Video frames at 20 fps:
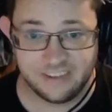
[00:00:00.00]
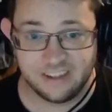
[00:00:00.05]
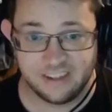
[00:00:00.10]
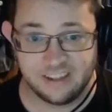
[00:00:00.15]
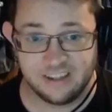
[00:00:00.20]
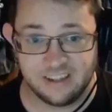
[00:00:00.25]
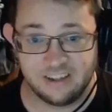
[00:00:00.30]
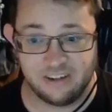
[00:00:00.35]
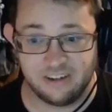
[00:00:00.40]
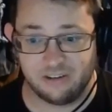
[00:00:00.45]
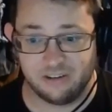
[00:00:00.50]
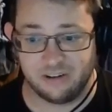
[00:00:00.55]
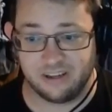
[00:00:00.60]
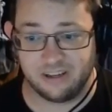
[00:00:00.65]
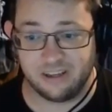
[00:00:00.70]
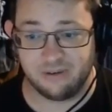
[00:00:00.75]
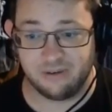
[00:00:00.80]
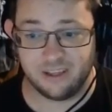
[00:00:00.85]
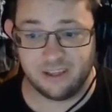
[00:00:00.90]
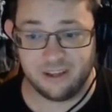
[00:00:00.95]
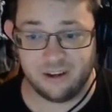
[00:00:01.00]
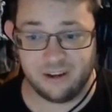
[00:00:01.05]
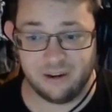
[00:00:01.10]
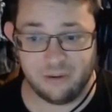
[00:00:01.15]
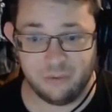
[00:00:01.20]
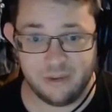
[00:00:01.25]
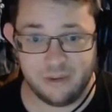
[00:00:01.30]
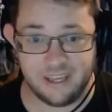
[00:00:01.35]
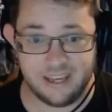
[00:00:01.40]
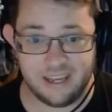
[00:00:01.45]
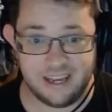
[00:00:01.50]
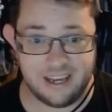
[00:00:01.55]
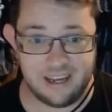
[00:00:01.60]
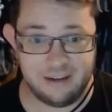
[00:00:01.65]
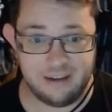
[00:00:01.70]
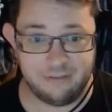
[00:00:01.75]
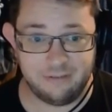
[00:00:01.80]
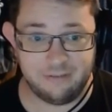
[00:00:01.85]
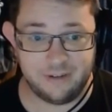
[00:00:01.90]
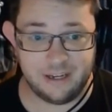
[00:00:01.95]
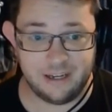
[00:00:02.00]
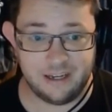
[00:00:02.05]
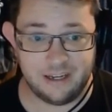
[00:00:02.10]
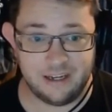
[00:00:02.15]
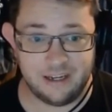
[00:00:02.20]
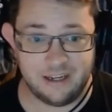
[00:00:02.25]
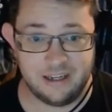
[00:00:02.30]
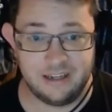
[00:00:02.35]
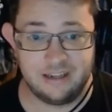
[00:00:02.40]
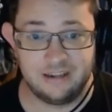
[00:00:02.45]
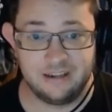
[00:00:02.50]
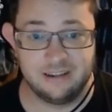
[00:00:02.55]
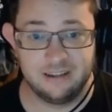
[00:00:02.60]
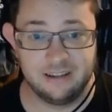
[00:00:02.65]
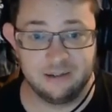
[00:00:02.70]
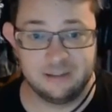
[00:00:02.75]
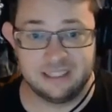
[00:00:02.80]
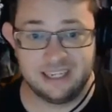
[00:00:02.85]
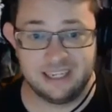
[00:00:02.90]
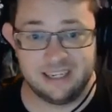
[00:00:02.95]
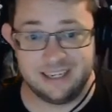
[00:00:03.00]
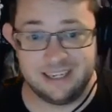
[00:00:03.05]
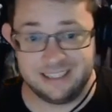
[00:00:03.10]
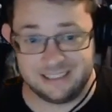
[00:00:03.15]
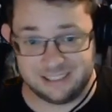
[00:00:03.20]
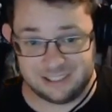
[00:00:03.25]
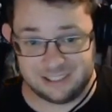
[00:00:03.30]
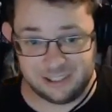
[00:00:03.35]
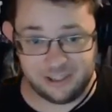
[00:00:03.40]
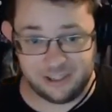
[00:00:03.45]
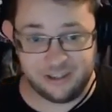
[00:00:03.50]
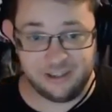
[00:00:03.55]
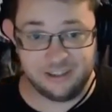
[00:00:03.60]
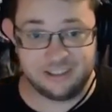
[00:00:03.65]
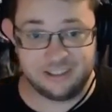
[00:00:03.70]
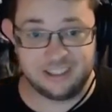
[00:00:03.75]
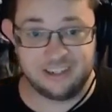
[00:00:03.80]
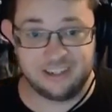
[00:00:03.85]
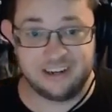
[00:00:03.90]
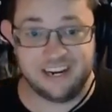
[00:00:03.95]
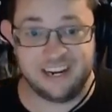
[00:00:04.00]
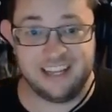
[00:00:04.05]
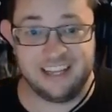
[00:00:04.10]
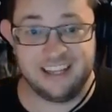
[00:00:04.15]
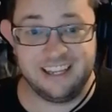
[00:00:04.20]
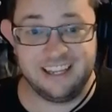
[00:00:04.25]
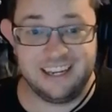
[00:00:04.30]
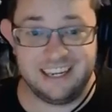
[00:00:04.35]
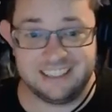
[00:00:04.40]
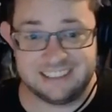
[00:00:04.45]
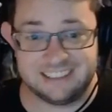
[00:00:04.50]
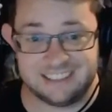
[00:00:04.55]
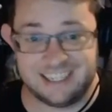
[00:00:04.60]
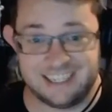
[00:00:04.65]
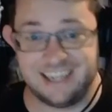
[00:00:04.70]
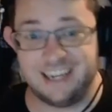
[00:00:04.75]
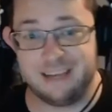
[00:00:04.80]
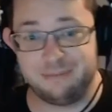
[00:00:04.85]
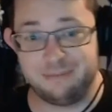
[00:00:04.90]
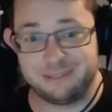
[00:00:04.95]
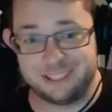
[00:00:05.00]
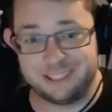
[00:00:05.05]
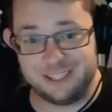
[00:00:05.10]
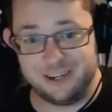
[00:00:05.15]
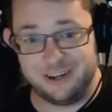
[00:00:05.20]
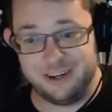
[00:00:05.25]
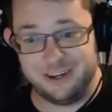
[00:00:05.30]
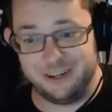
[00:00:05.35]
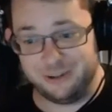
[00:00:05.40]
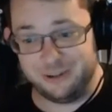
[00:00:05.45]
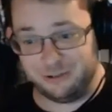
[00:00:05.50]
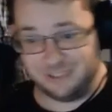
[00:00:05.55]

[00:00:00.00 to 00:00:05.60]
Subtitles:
Oh, here we go. We have Lieutenant Surge. Alright, in the next exciting episode, quiz